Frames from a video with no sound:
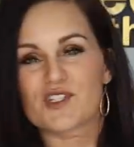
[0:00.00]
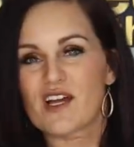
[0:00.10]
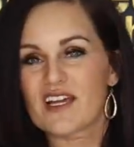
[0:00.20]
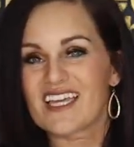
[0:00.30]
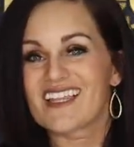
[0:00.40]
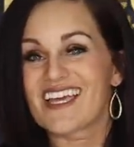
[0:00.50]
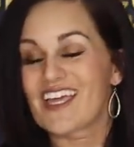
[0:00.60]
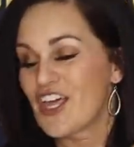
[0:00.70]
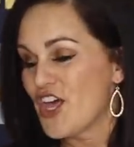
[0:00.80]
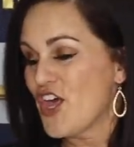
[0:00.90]
We're talking like
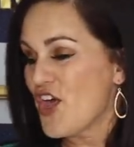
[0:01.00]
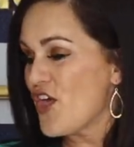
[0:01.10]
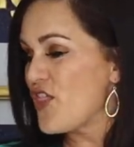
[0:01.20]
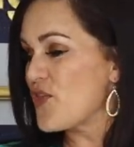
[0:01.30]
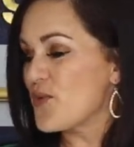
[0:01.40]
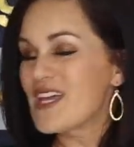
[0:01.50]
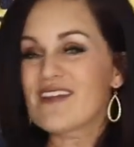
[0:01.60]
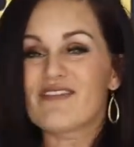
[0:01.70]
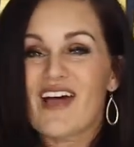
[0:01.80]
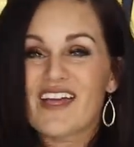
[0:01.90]
three to
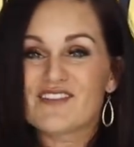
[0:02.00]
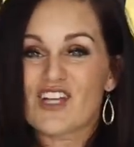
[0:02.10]
five